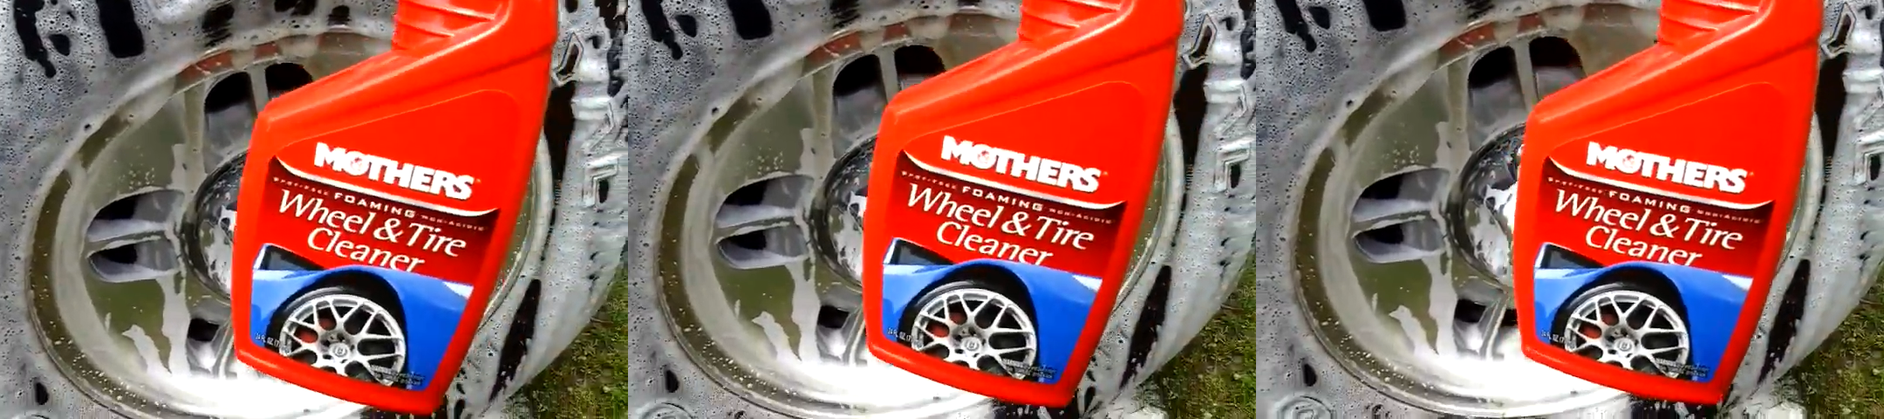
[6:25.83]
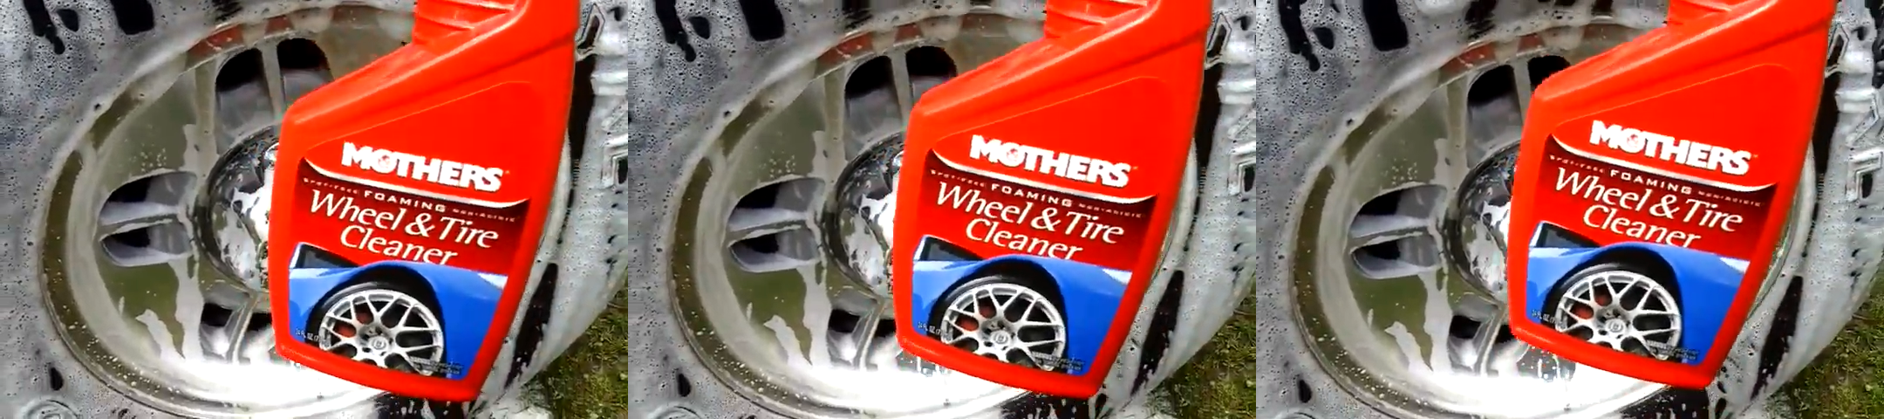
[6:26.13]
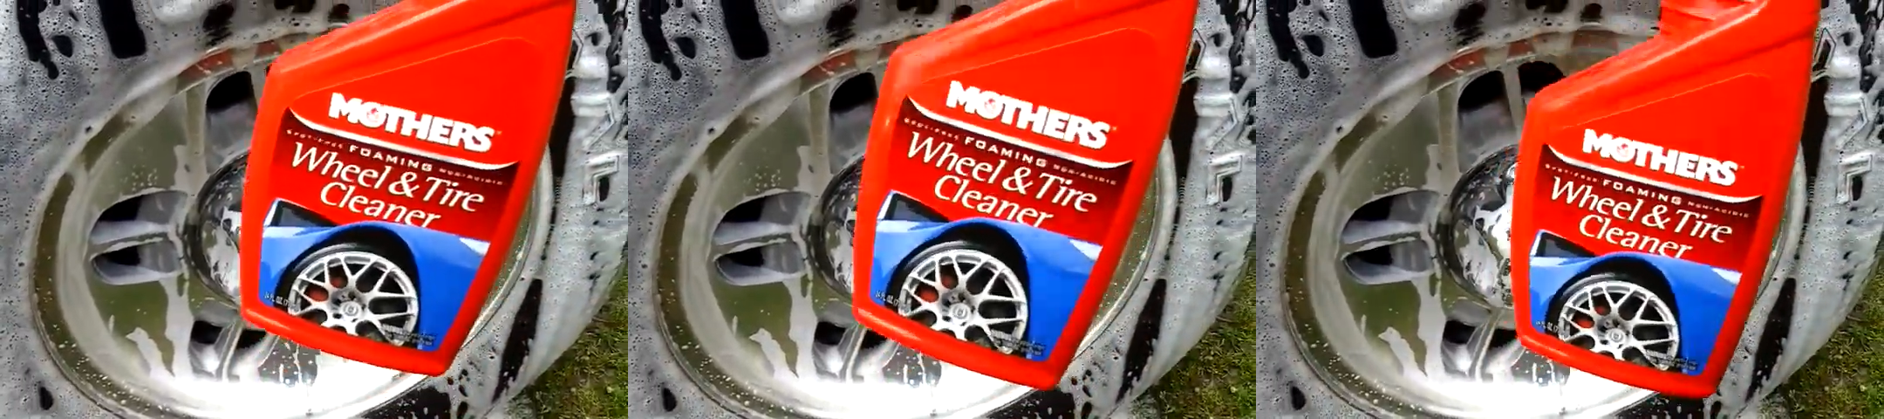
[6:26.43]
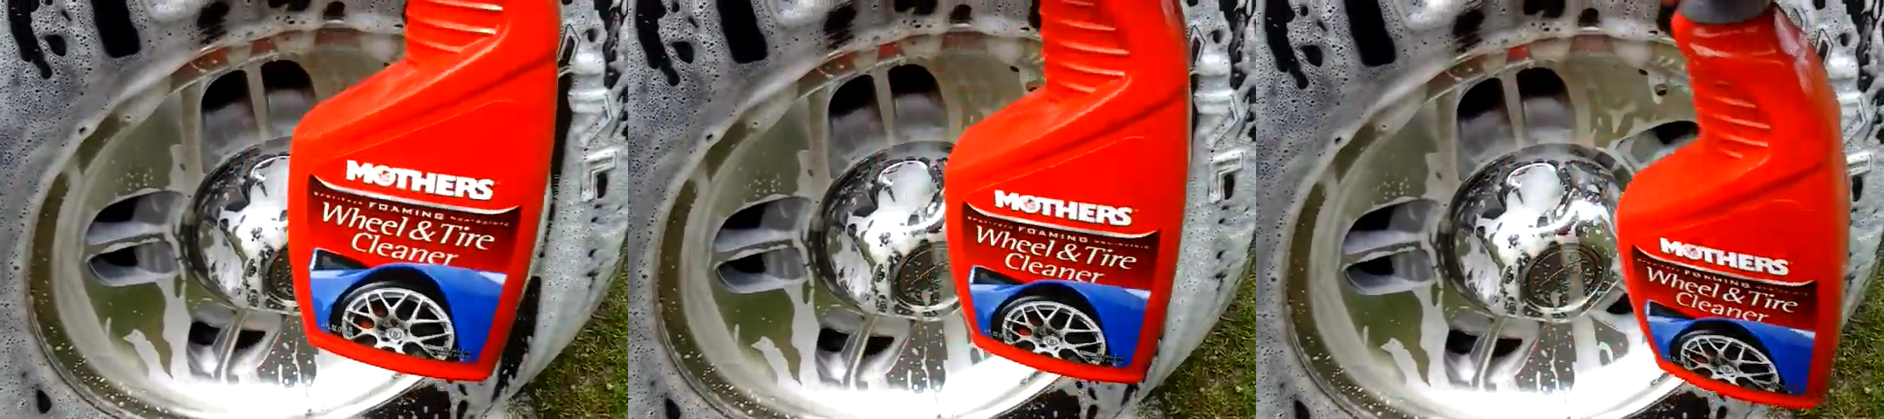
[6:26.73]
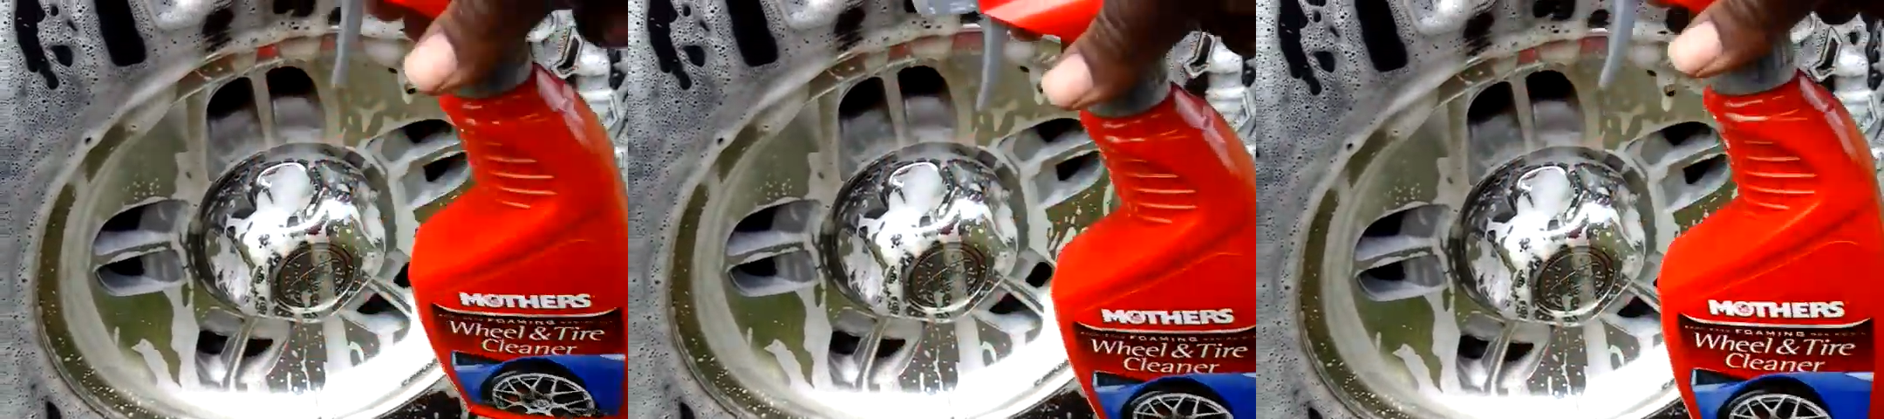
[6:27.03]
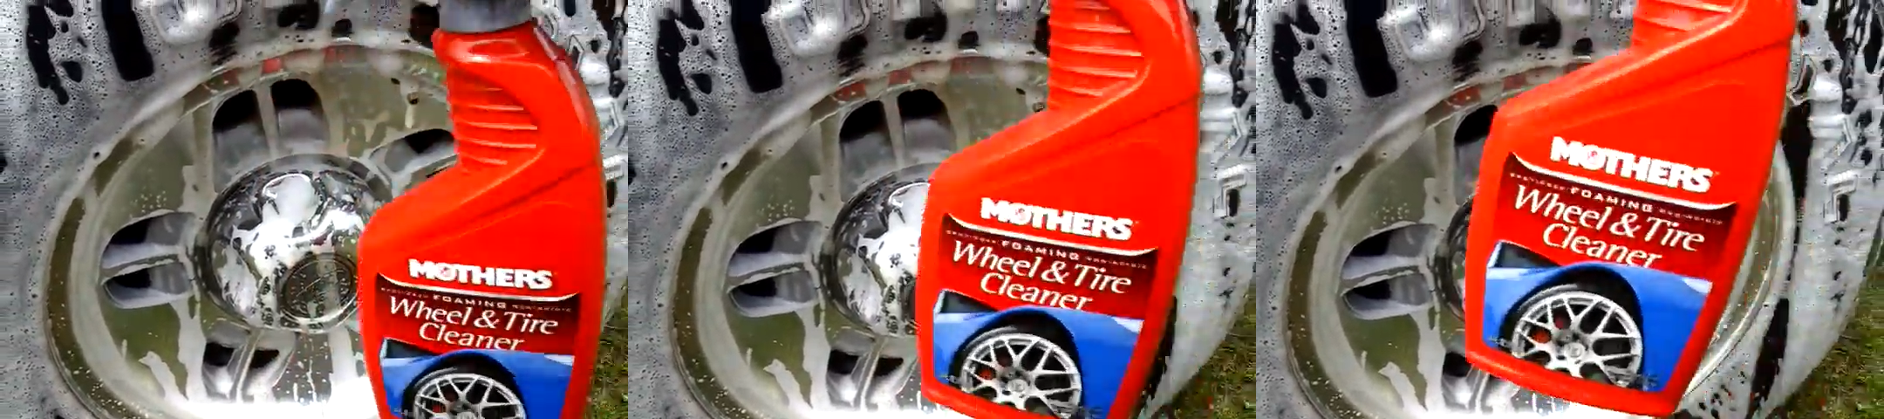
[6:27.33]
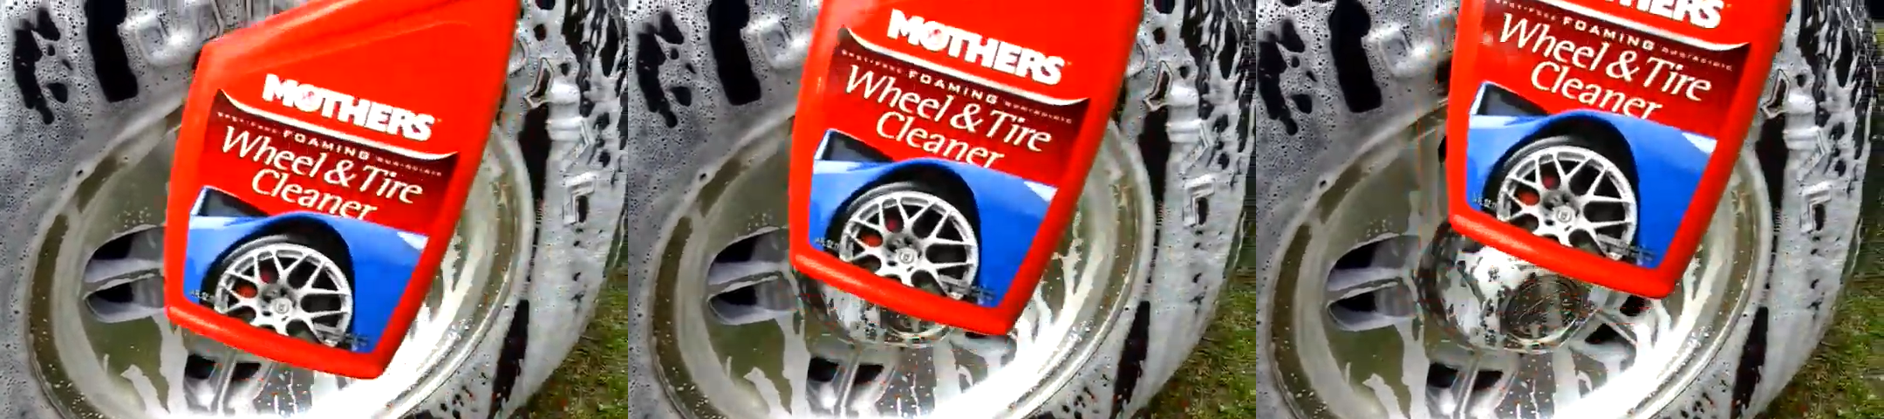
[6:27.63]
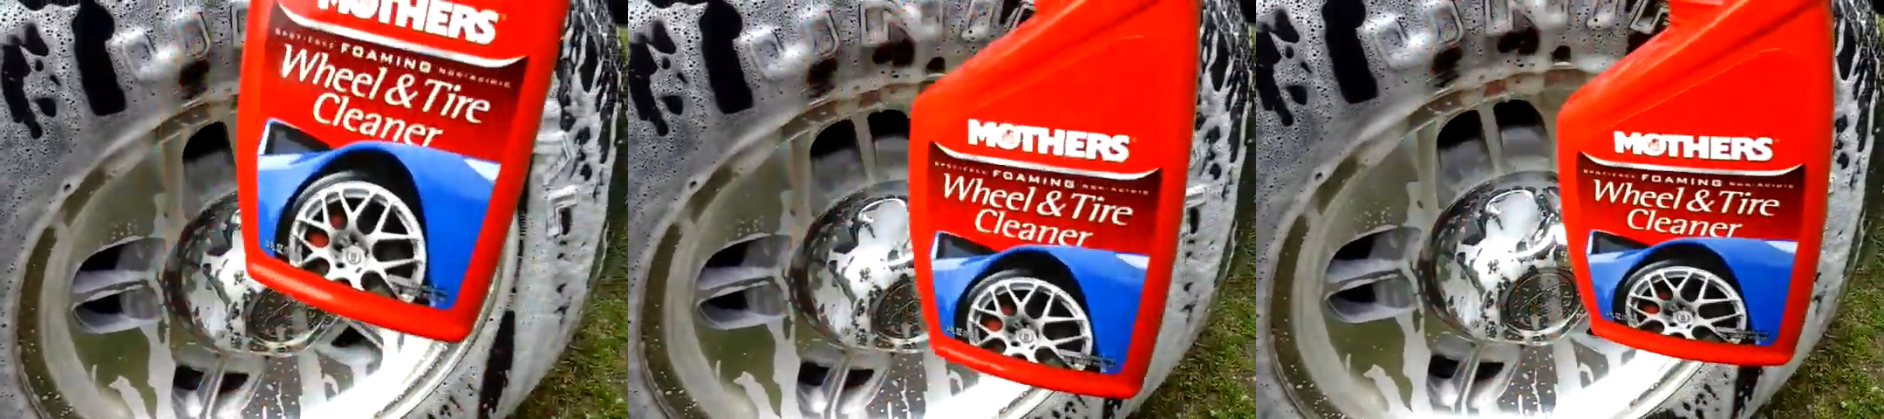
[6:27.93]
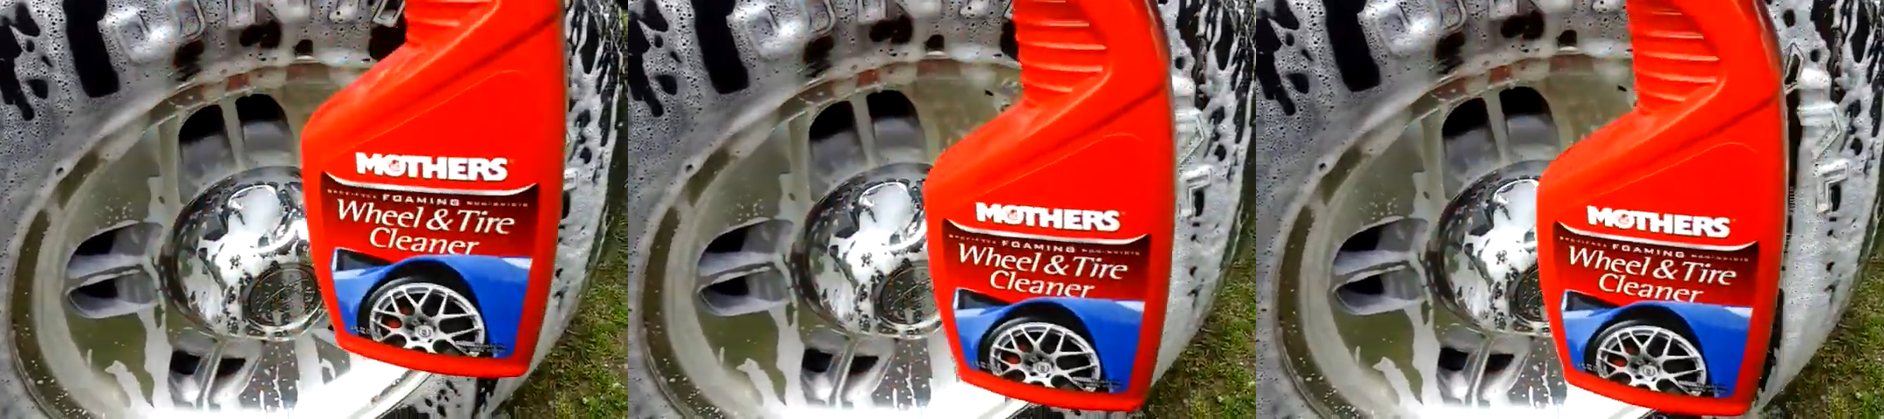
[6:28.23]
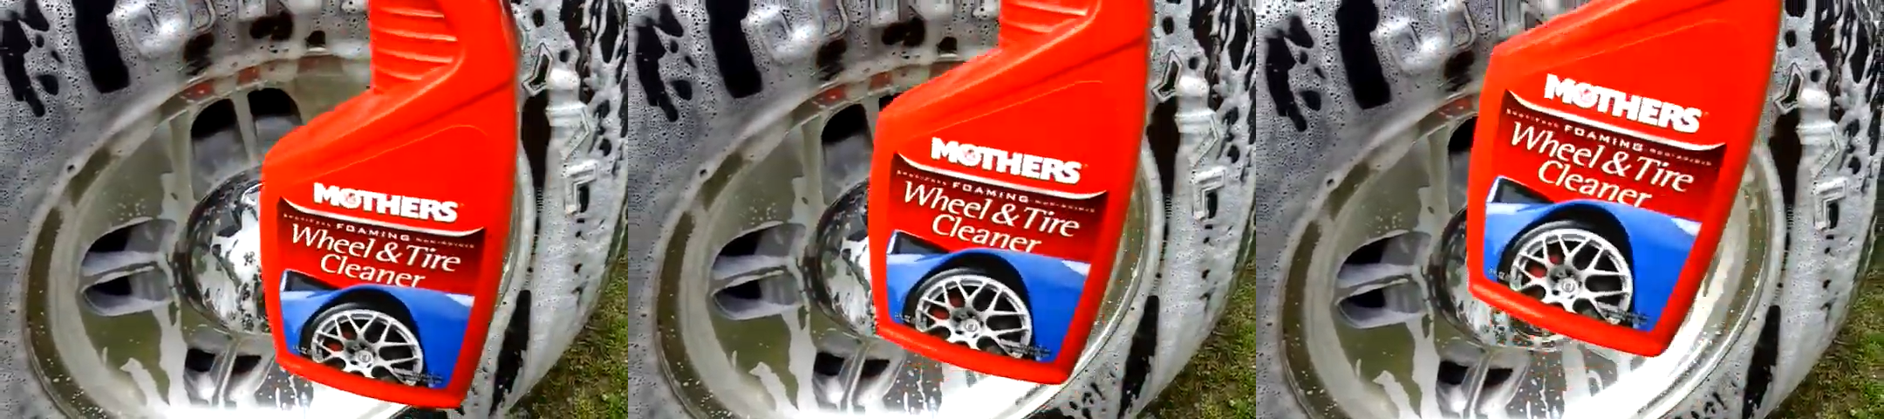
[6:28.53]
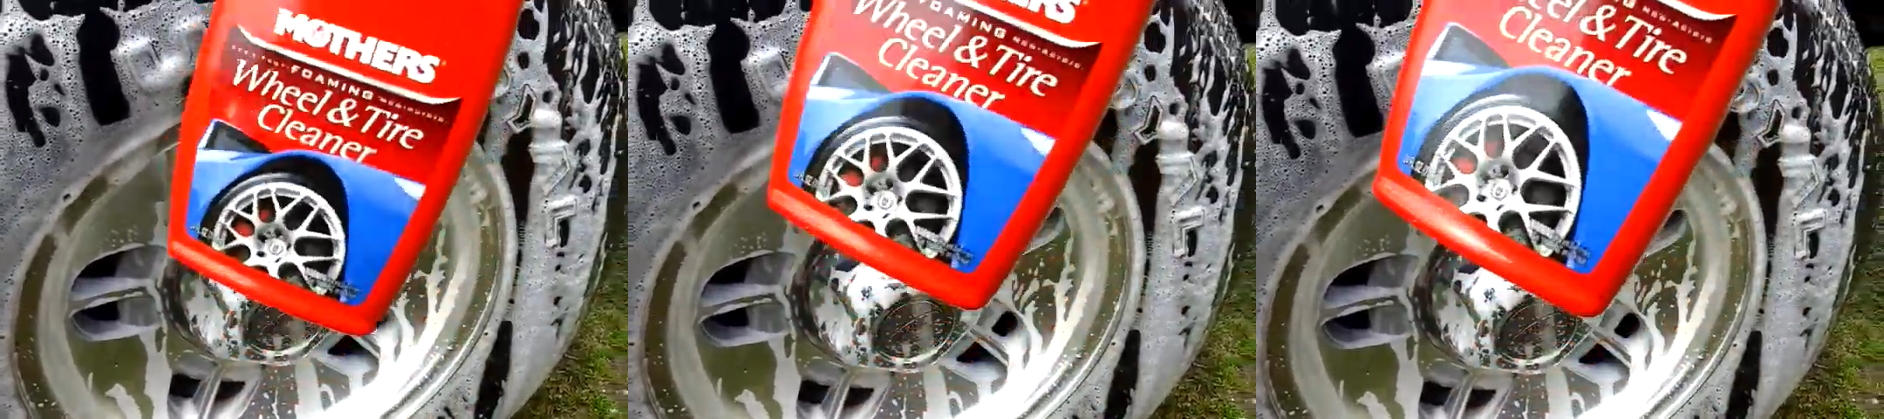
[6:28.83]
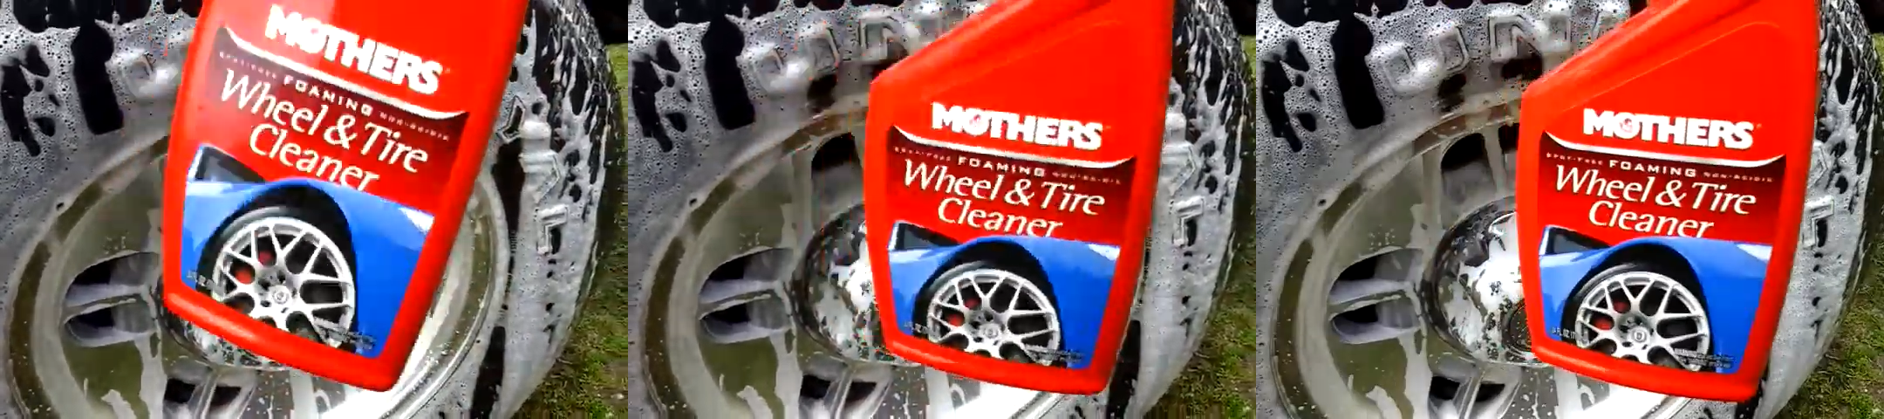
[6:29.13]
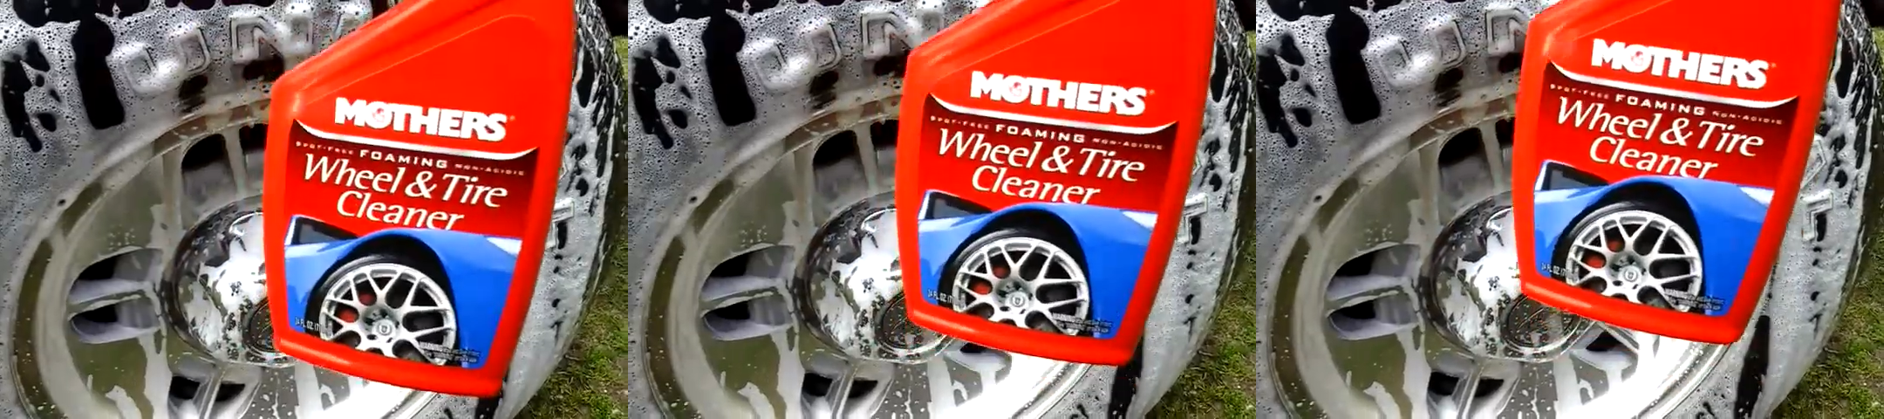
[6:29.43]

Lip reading: [unreadable: no face in view]